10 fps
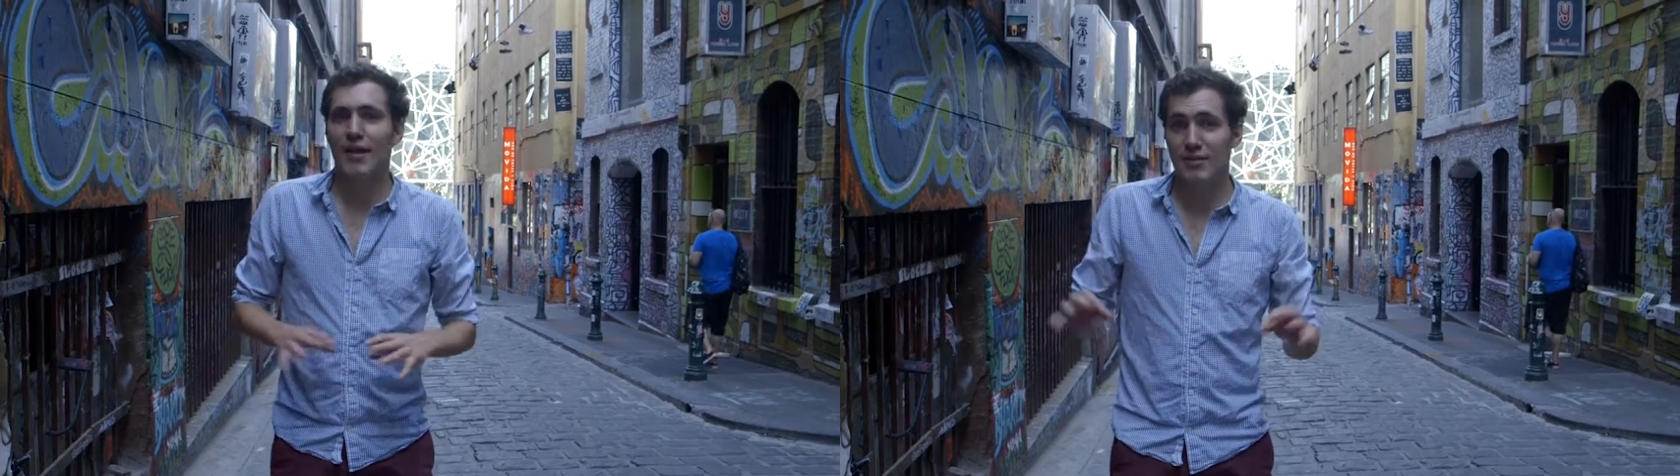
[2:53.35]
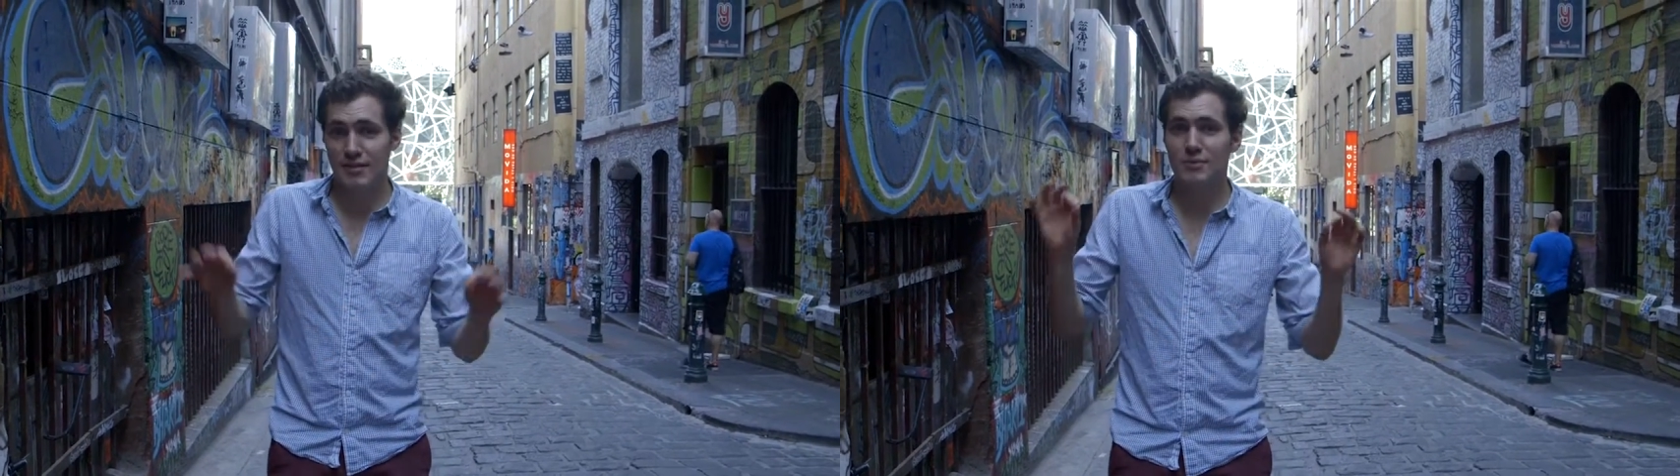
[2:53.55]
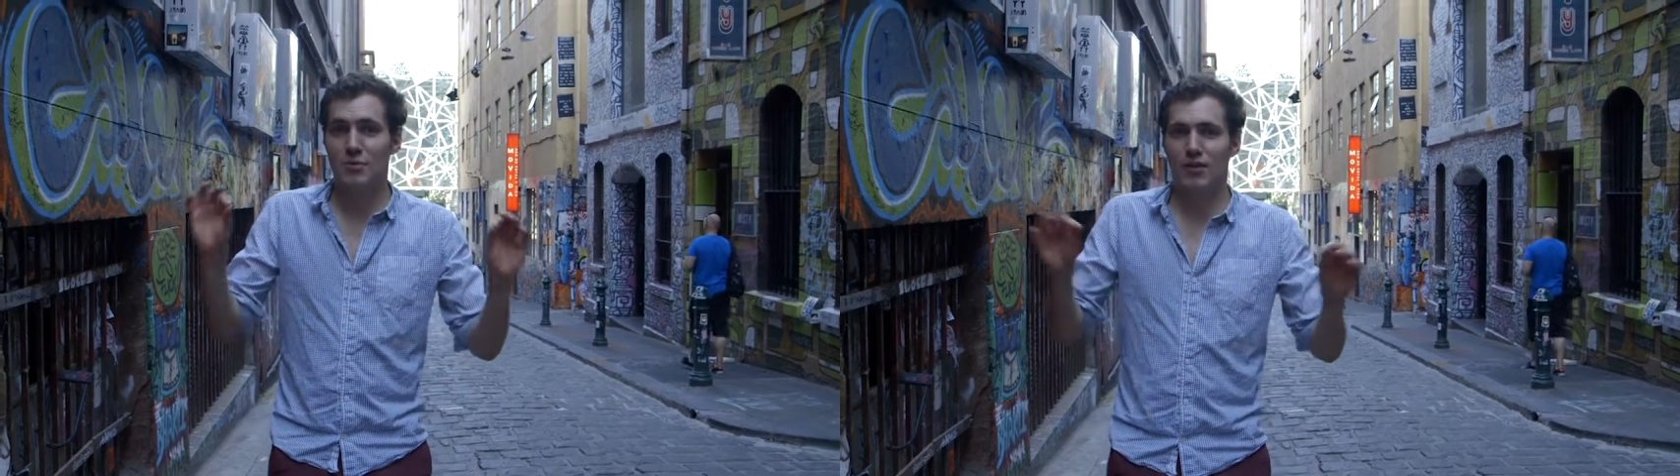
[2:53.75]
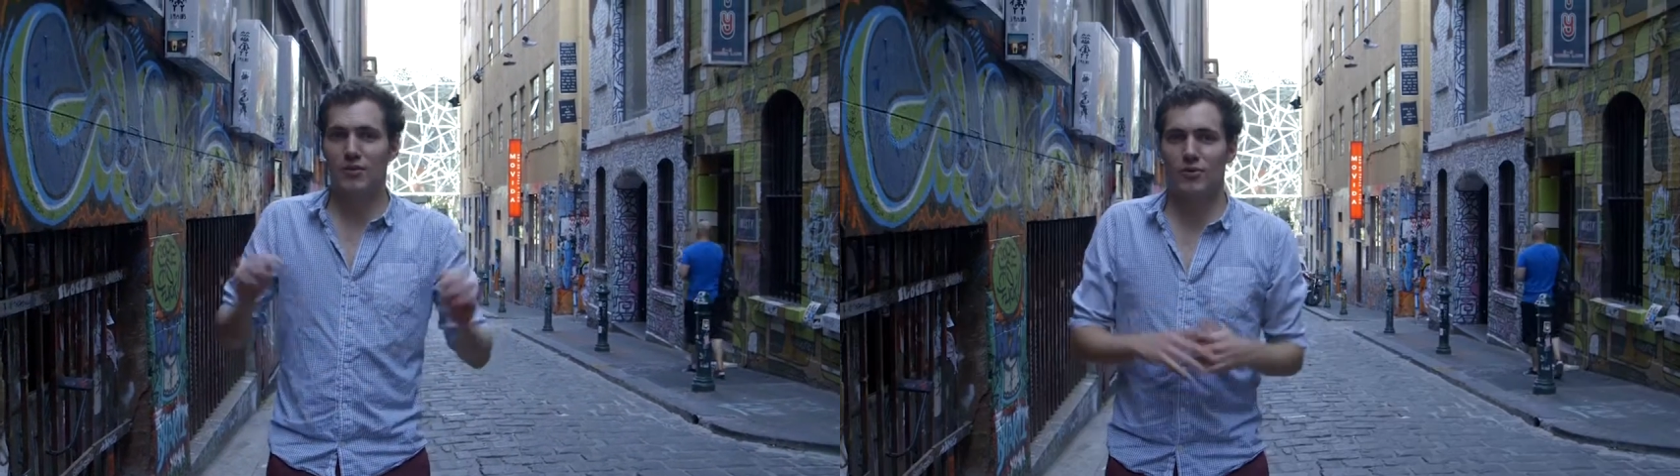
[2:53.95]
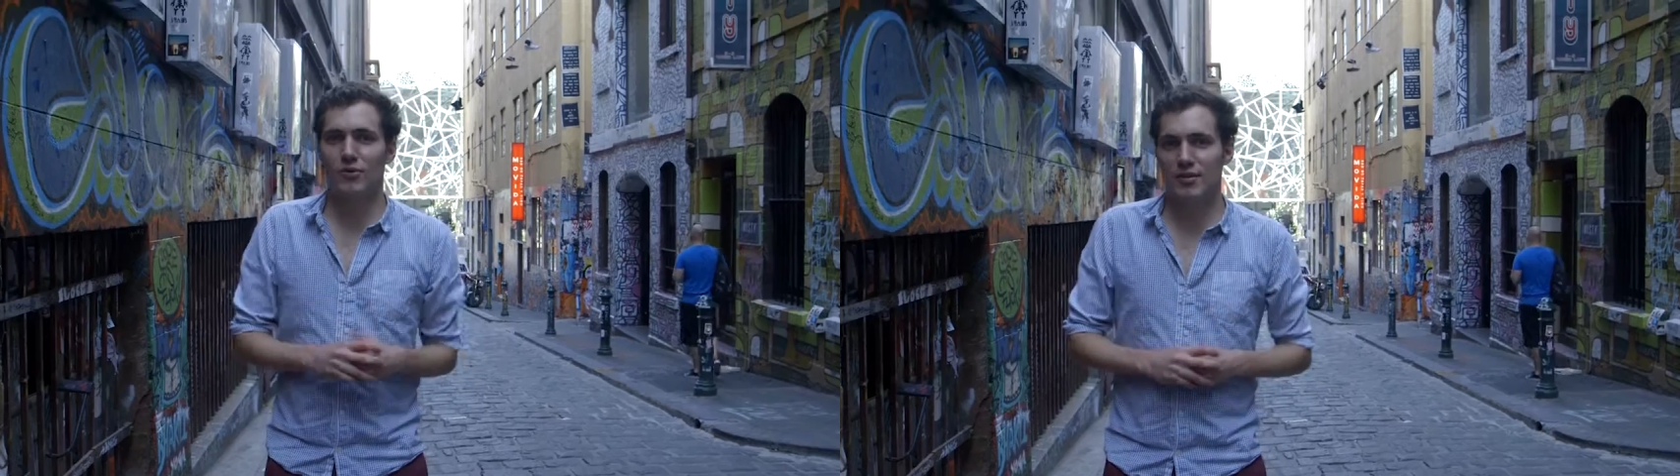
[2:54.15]
this is one of
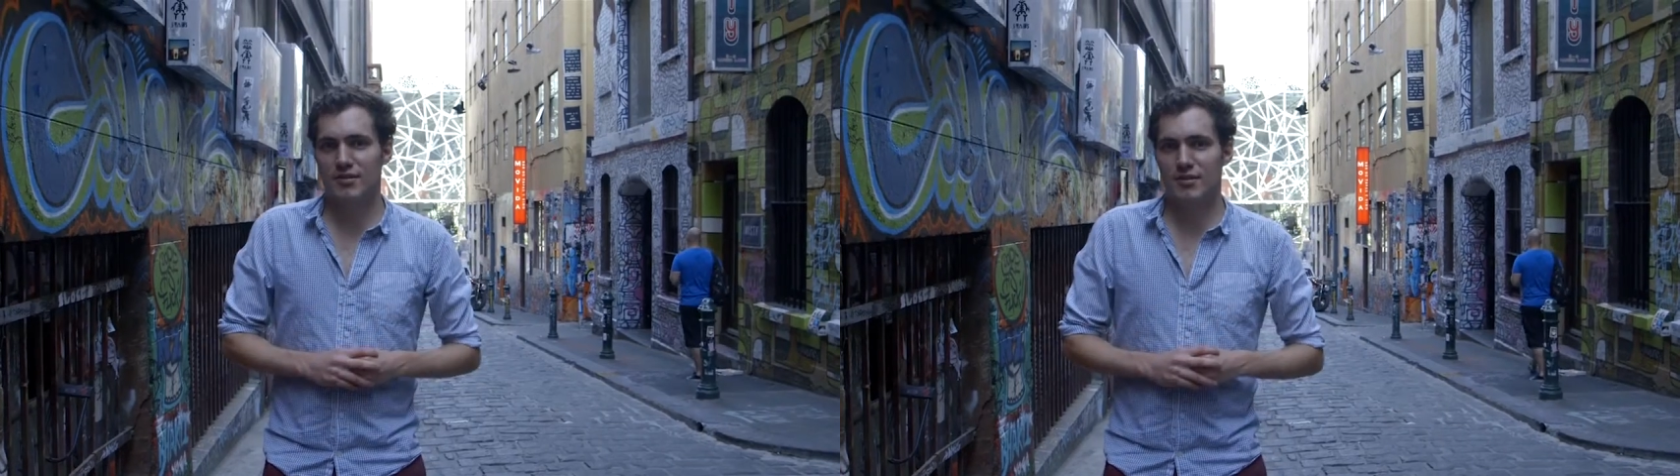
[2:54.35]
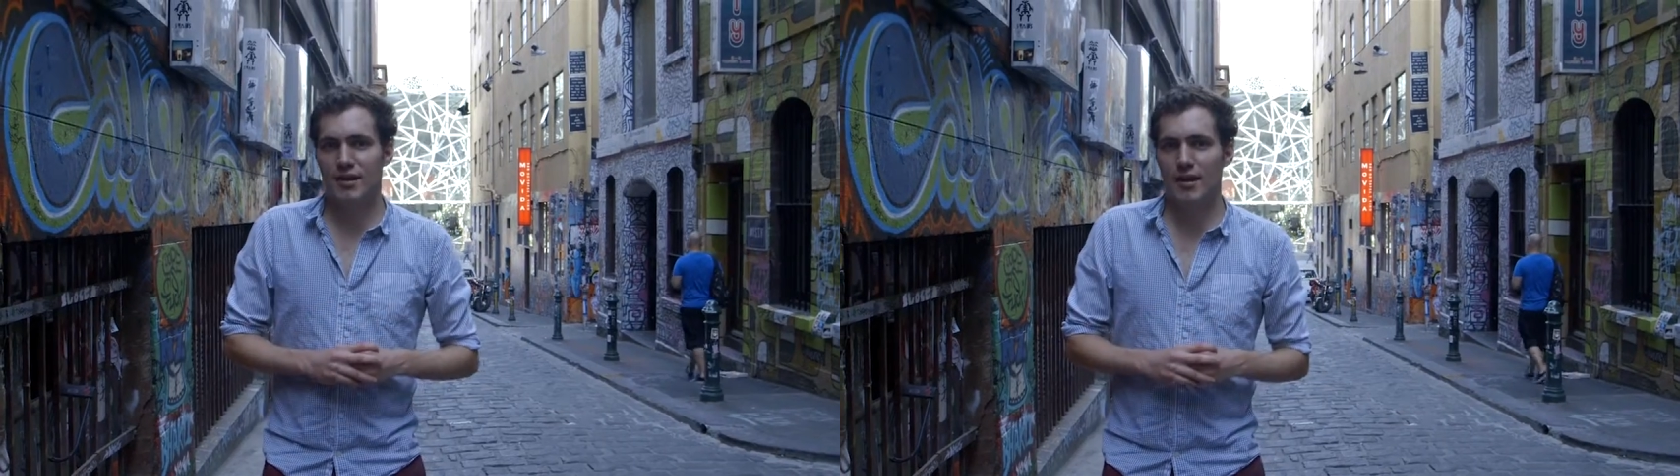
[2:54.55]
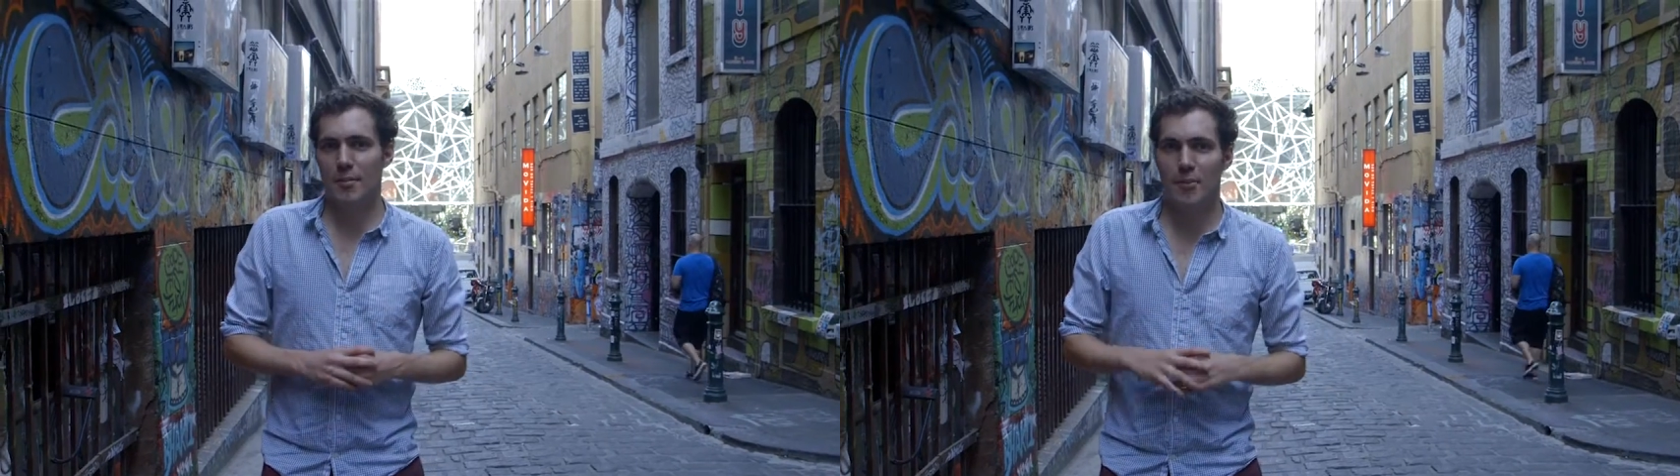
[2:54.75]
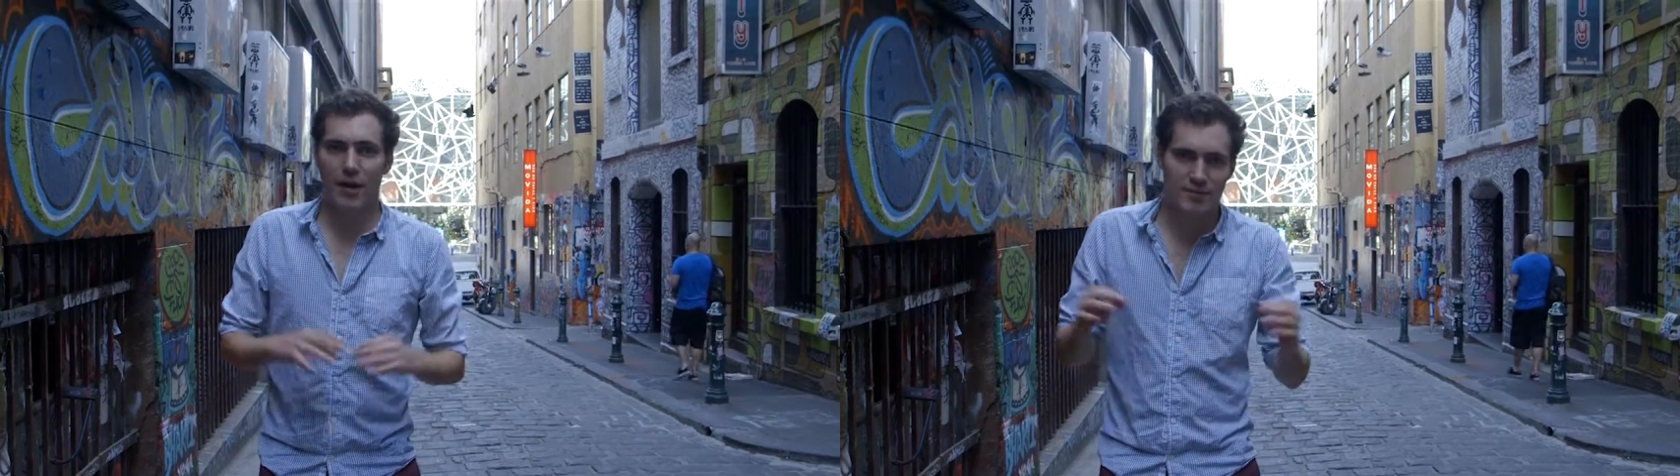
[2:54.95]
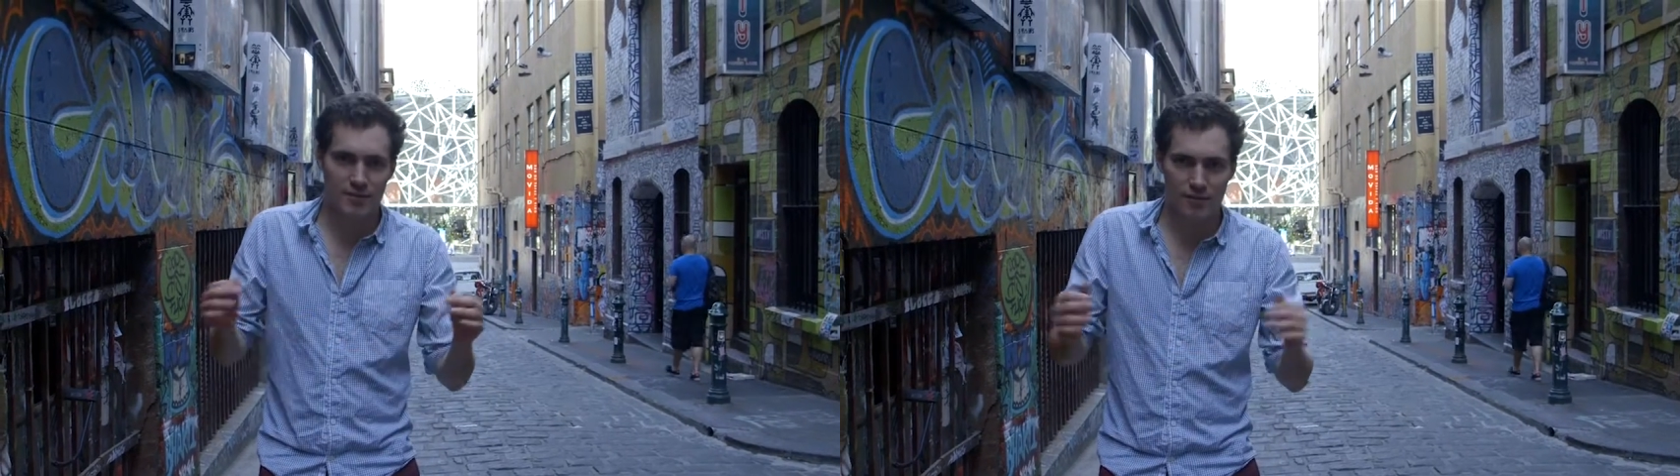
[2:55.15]
the coolest
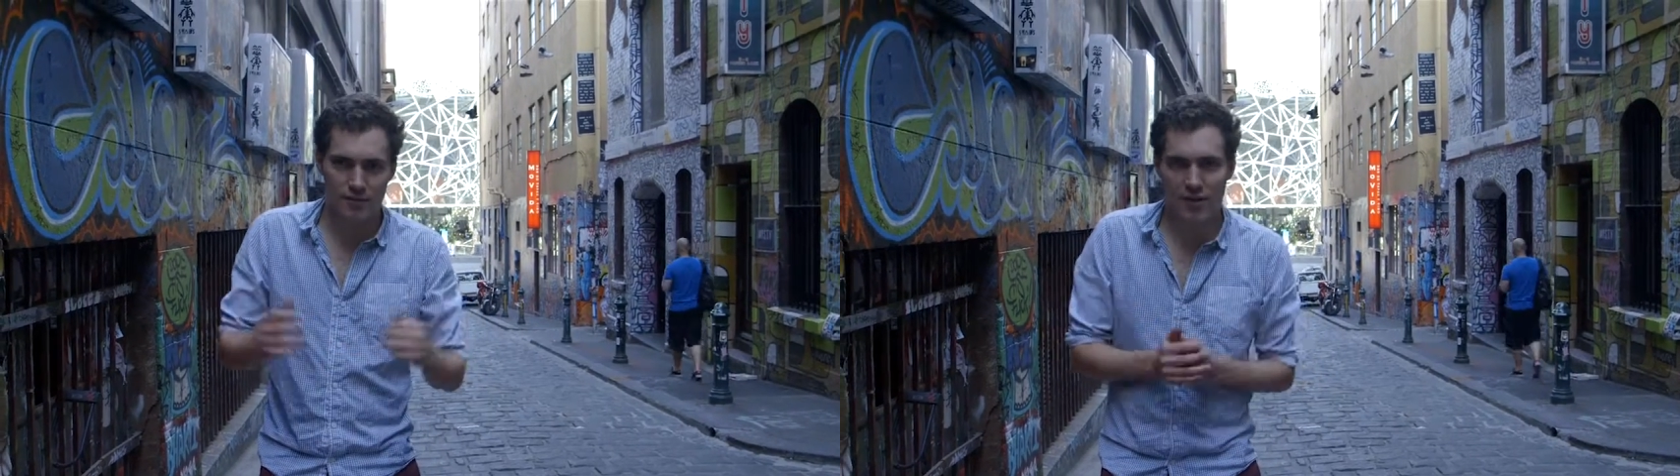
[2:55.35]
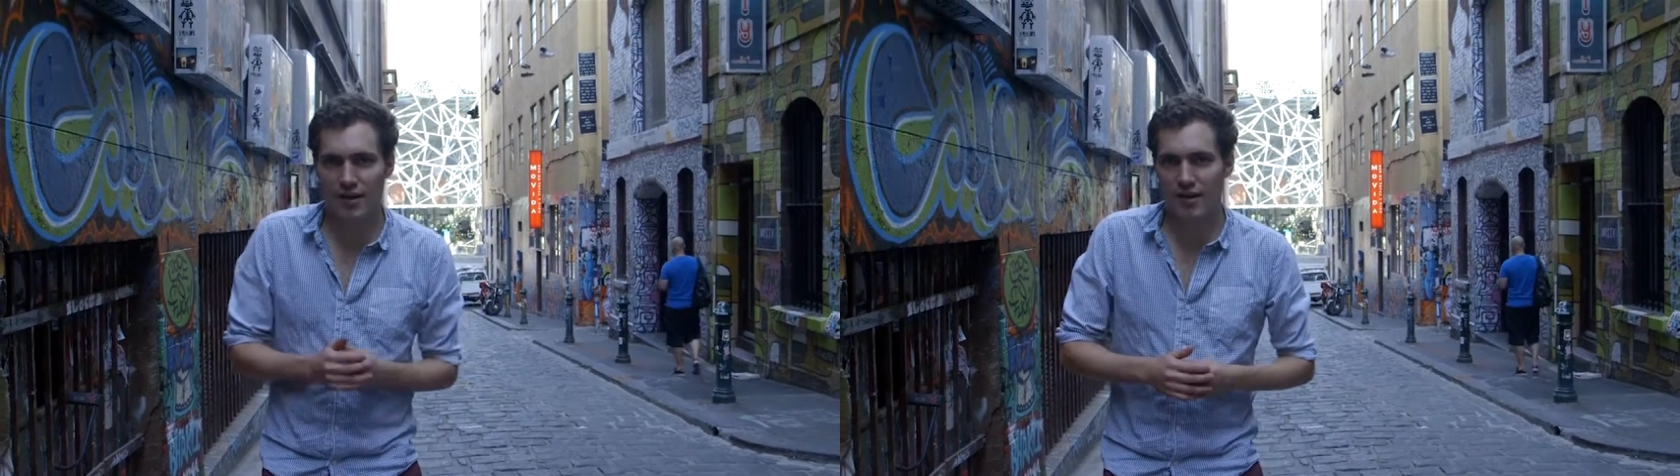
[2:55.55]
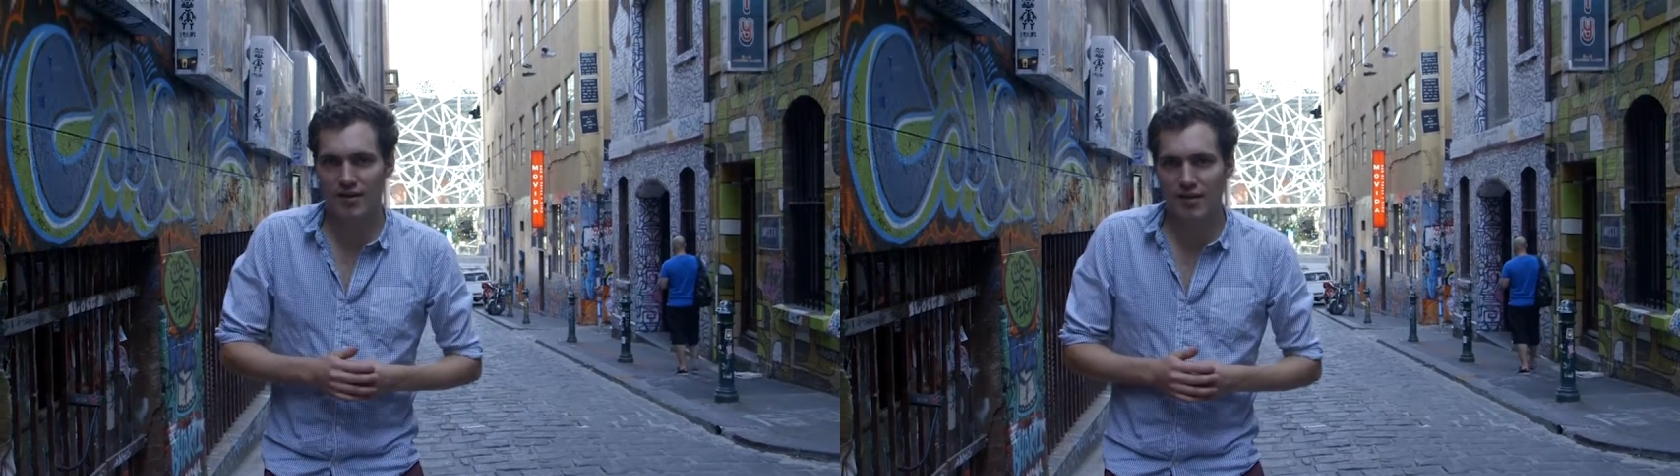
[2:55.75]
parts of the